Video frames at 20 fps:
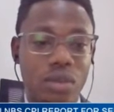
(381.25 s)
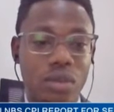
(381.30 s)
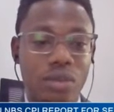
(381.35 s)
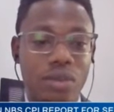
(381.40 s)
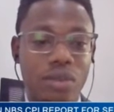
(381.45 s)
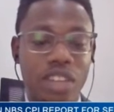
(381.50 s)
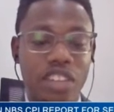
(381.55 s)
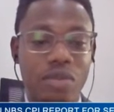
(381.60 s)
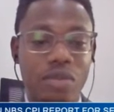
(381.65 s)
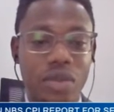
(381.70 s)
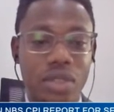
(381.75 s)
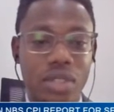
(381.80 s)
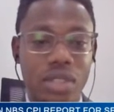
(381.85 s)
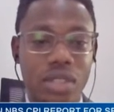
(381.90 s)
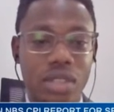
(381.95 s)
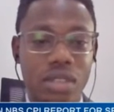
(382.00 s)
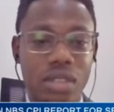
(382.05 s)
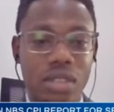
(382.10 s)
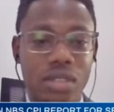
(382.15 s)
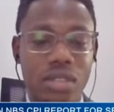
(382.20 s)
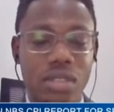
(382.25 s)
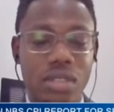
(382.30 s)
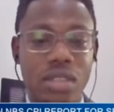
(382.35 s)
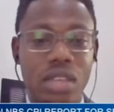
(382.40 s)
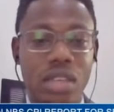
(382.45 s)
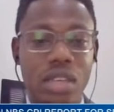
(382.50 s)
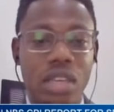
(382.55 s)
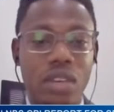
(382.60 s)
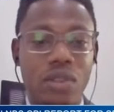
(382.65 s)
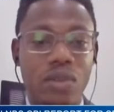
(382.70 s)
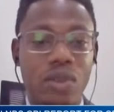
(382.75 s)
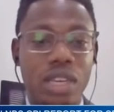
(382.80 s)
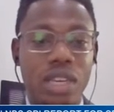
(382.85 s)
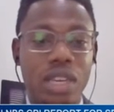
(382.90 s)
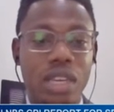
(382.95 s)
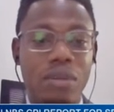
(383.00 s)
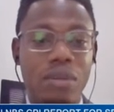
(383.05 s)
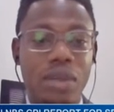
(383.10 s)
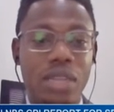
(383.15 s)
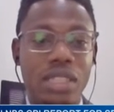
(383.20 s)
5%, if we
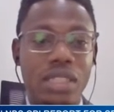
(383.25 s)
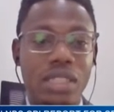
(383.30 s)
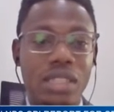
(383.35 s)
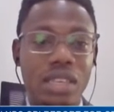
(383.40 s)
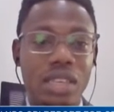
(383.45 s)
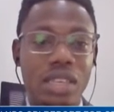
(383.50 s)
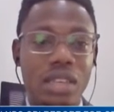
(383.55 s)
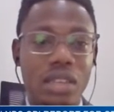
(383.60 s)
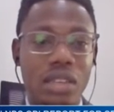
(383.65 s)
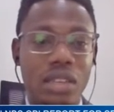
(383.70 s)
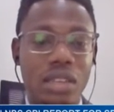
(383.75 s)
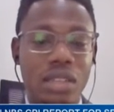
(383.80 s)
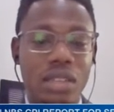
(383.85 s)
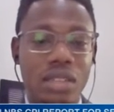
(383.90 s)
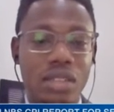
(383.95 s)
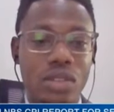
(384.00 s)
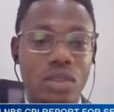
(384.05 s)
can maintain it,